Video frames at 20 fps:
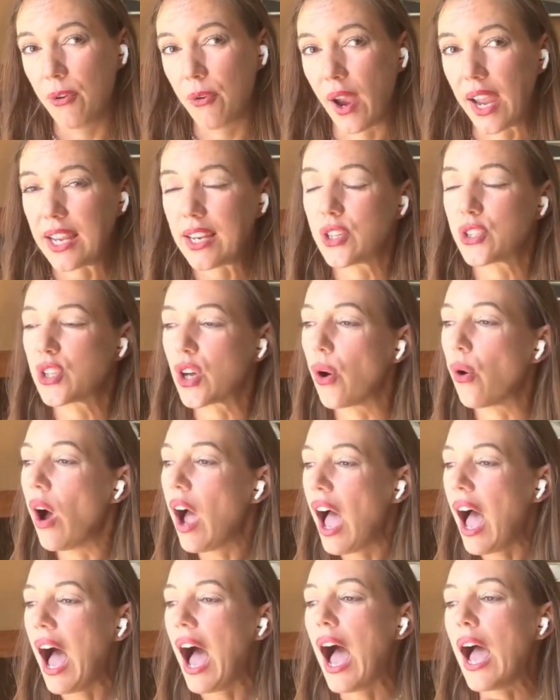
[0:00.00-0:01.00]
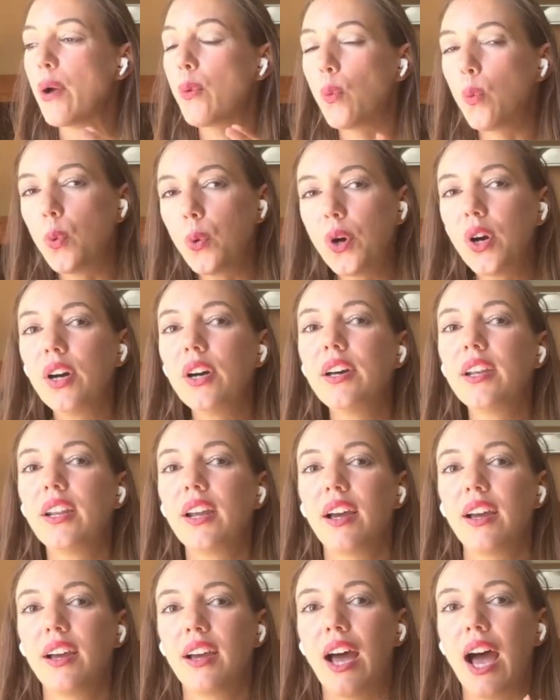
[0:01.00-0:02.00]
Right? So I
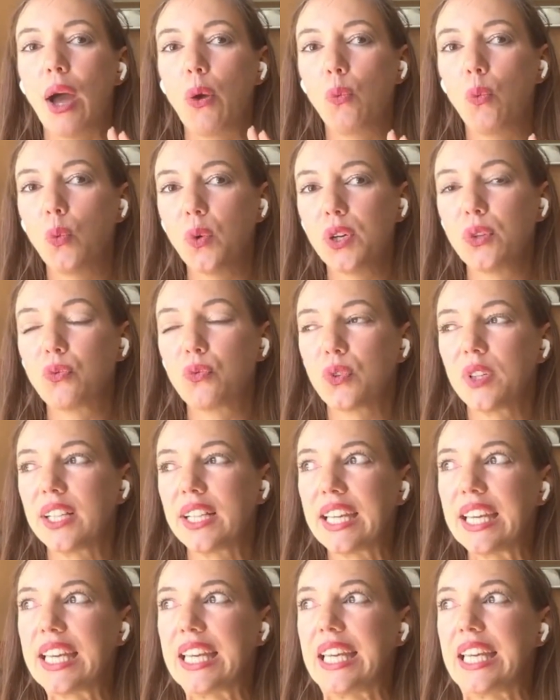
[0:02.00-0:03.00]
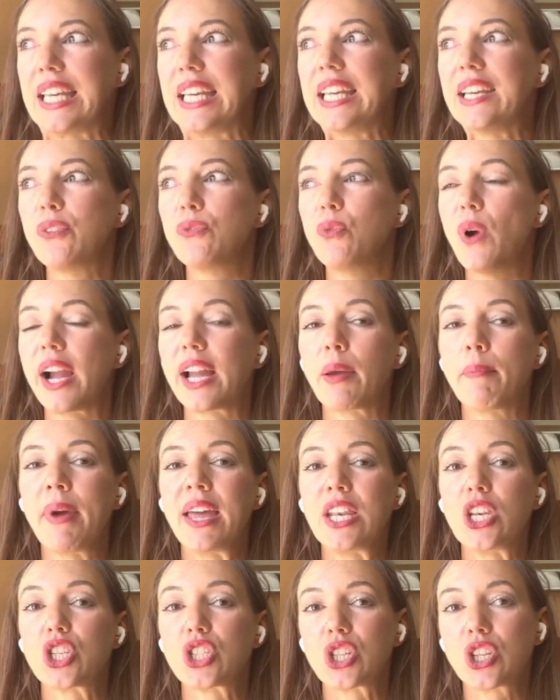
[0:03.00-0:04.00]
would really
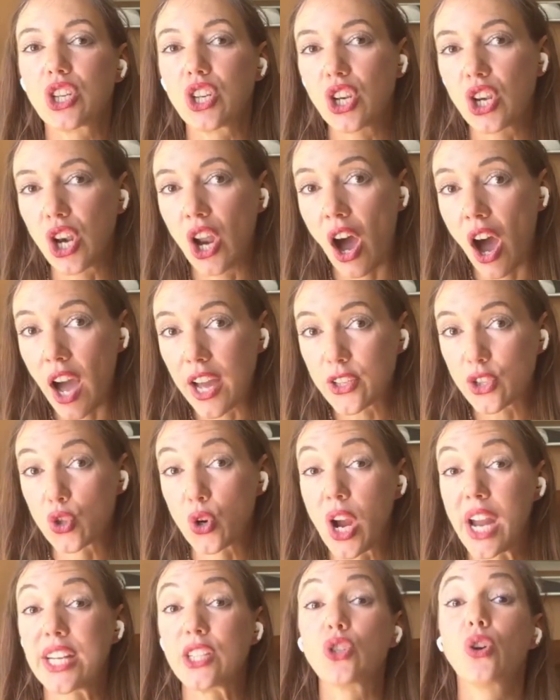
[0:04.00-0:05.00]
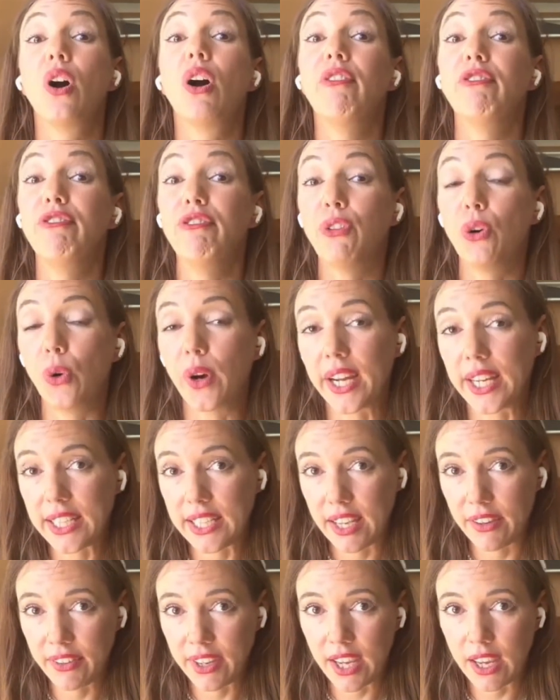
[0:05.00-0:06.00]
recommend not trying to
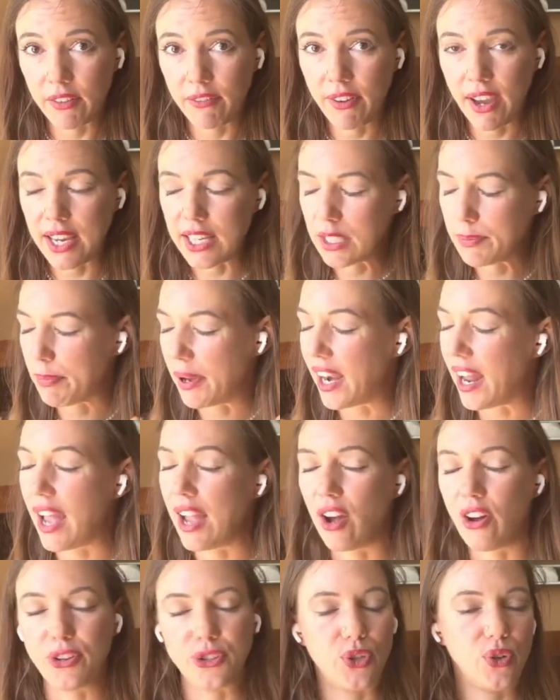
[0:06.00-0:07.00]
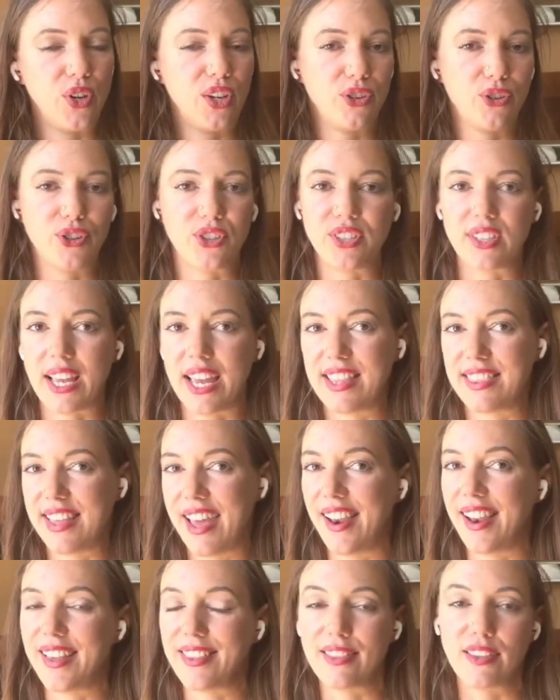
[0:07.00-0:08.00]
avoid giving advice, but I also understand
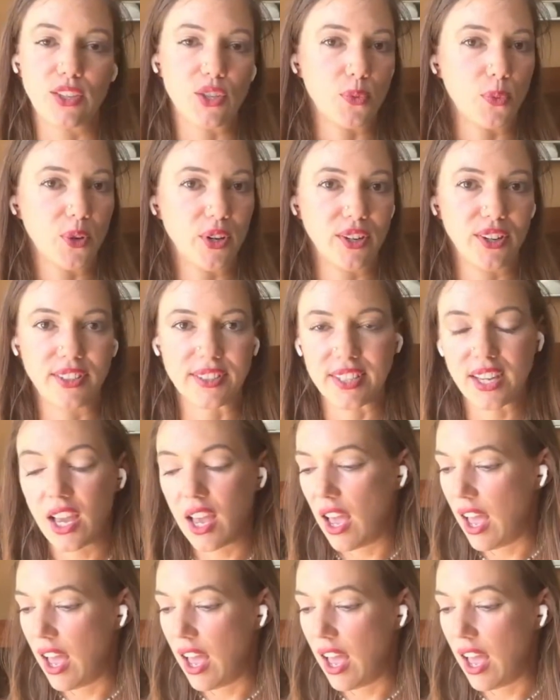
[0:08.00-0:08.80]
that in this world,